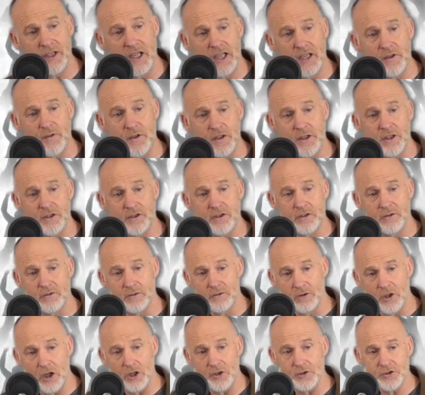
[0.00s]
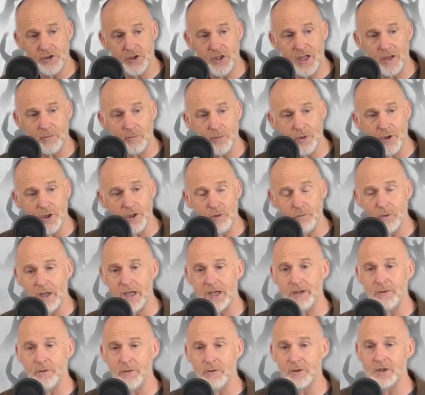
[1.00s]
David had gotten to that point
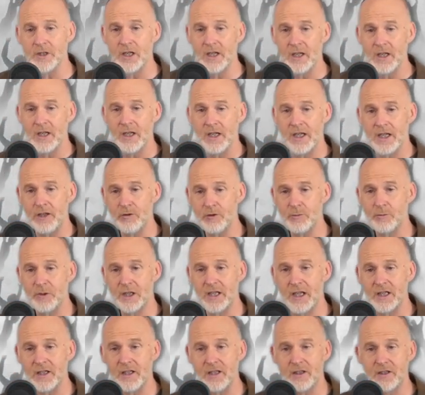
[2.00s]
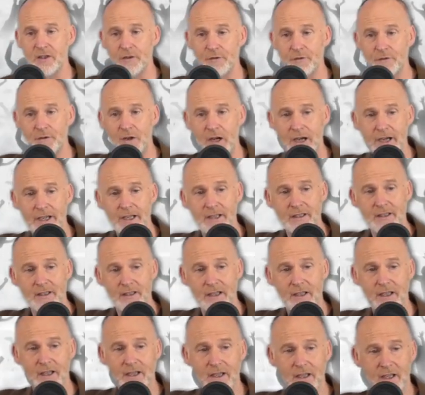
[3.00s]
where he was, he was beginning to fight
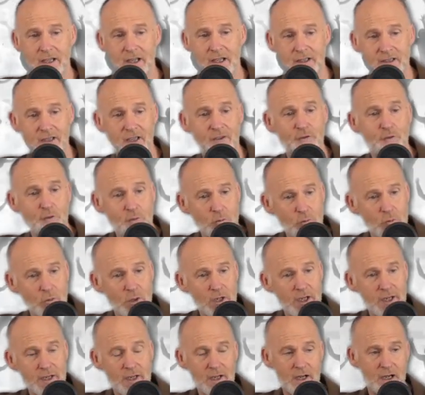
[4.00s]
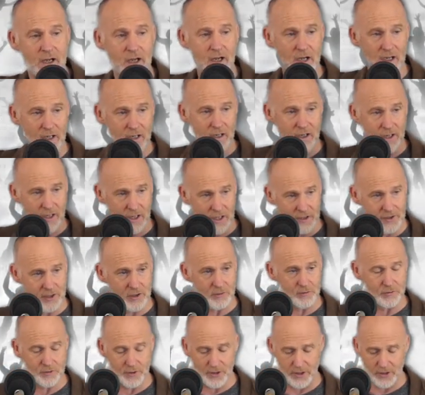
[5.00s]
a different way. I
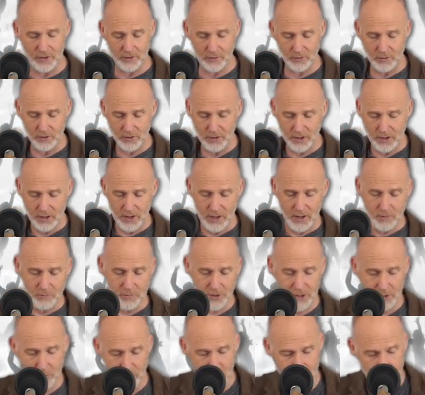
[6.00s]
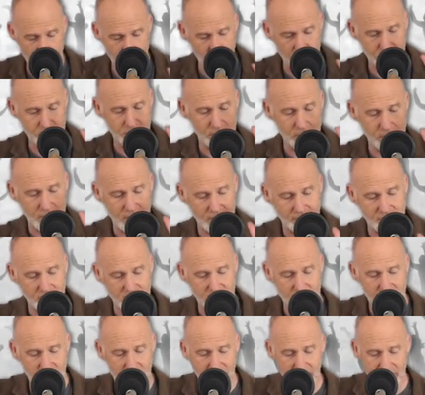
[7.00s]
don't know. But he was also
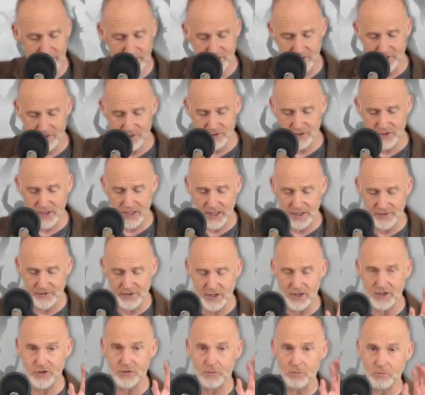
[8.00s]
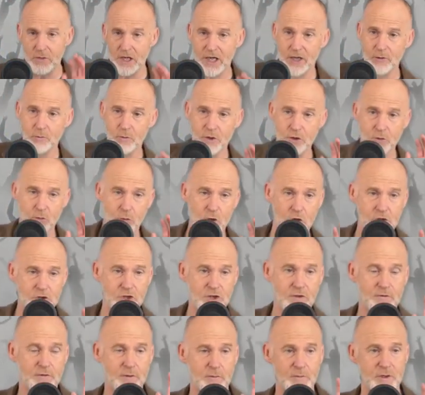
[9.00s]
given guidance, and this man was
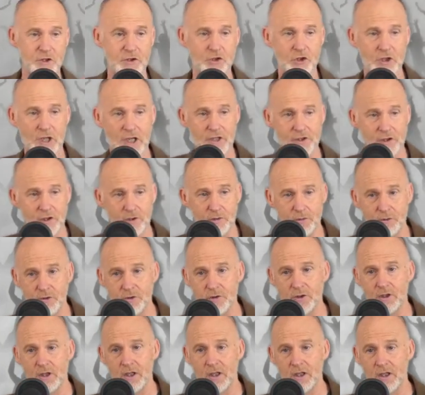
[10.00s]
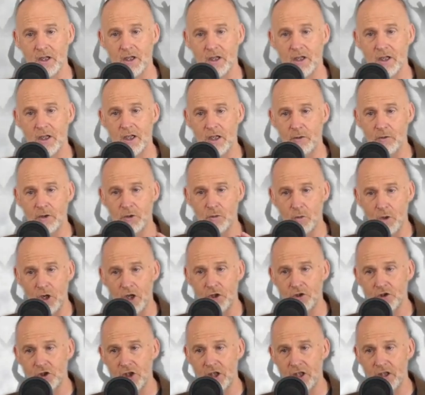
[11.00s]
watching from the shadows. He was
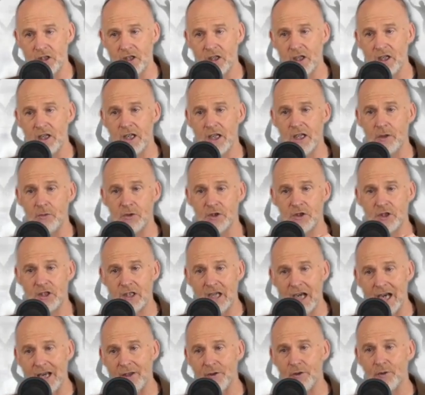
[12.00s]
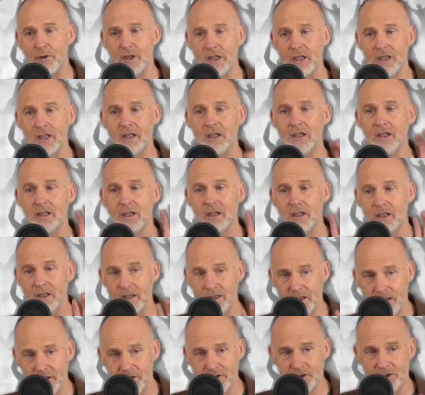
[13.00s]
watching, he was gathering,
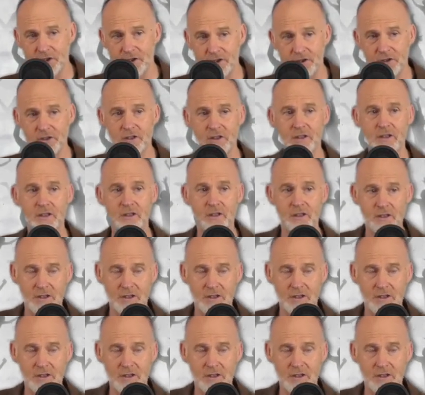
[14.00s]
listen,